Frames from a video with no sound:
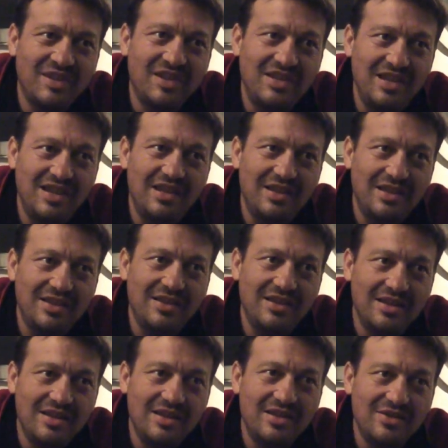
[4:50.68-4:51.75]
Yeah,
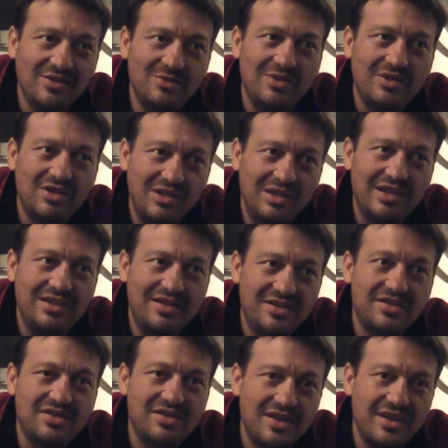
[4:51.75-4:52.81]
it's one of the
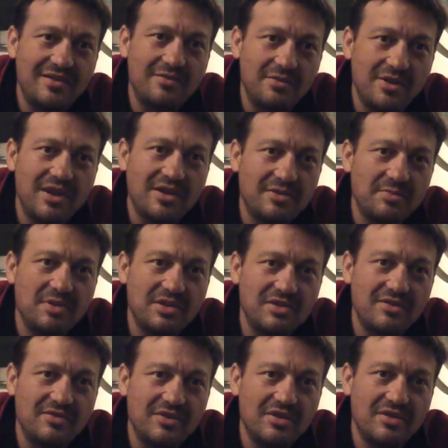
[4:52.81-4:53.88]
least savoury aspects
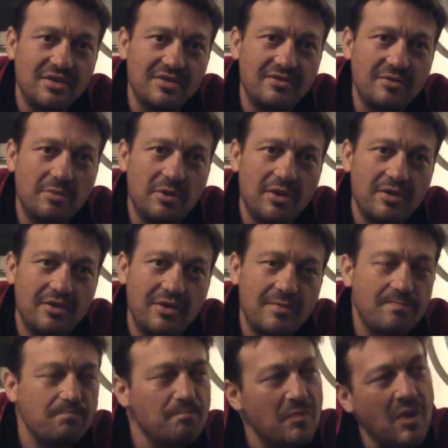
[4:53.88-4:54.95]
of the program.
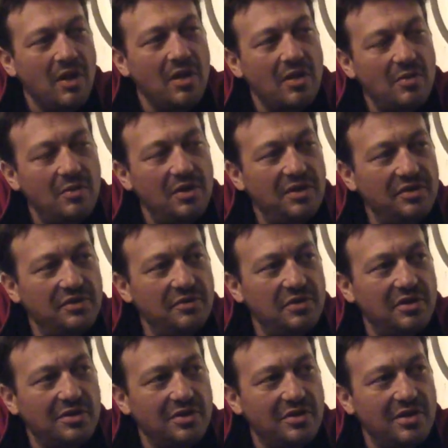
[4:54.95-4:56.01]
What else have we
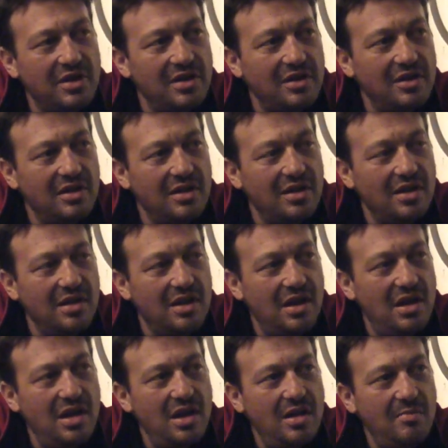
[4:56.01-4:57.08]
knocked on the head?
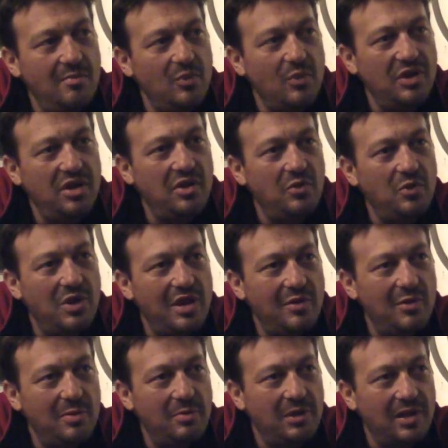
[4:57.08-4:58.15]
We know where
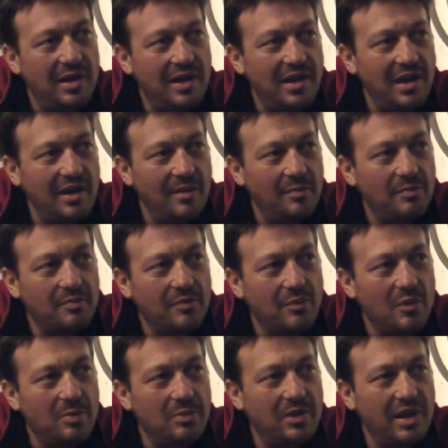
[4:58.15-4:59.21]
we're playing.
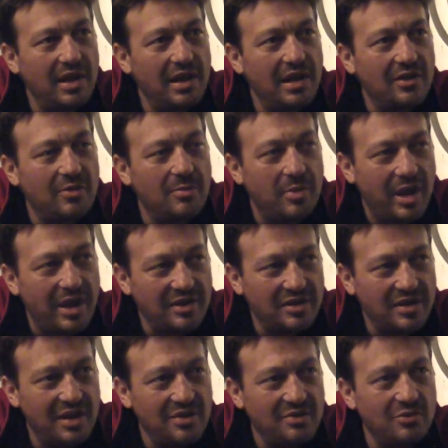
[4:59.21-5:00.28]
We're playing at the
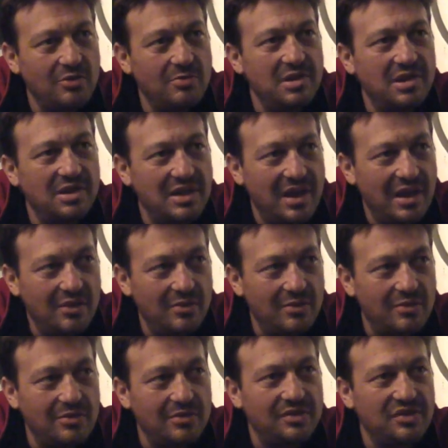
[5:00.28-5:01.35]
backstage room in the town
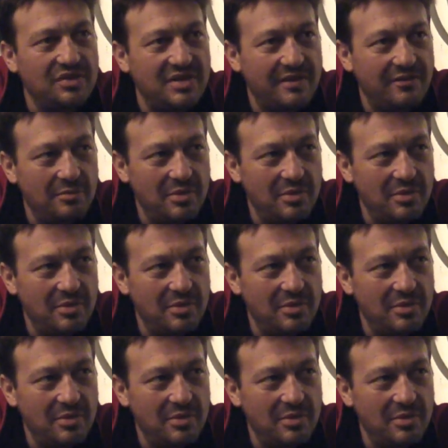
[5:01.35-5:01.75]
hall at 7